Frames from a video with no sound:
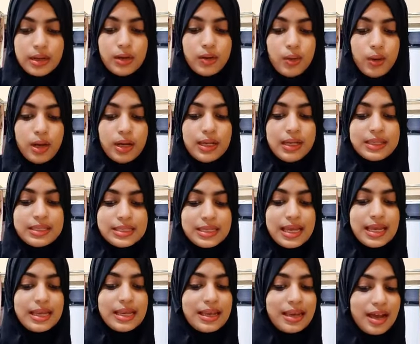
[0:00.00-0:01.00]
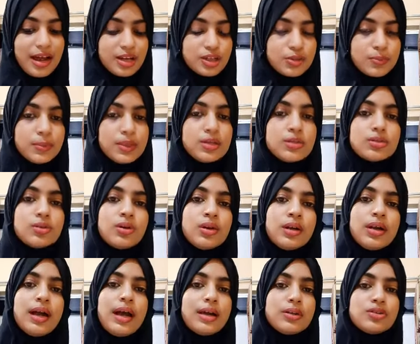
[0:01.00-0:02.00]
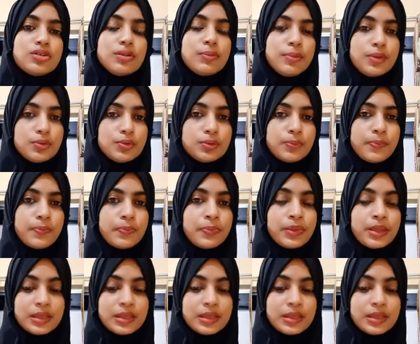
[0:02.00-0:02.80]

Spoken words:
called its enlargement or attribute.